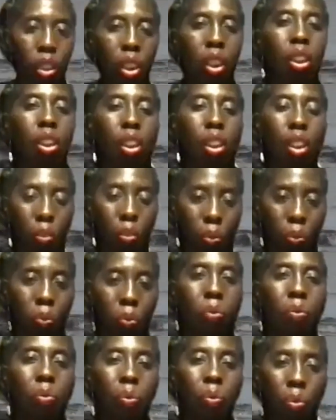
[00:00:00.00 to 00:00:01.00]
their
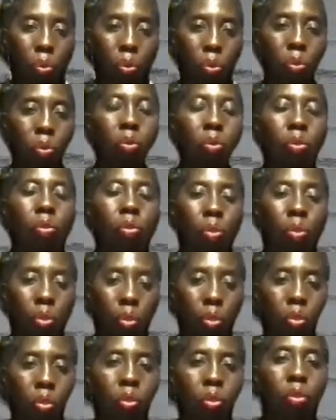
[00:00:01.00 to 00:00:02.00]
problems. So
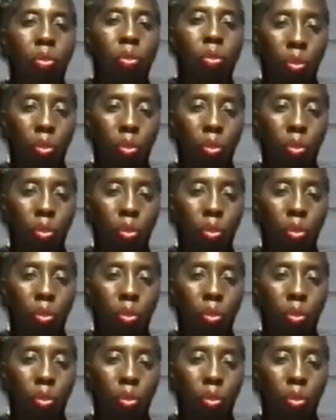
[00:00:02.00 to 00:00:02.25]
they should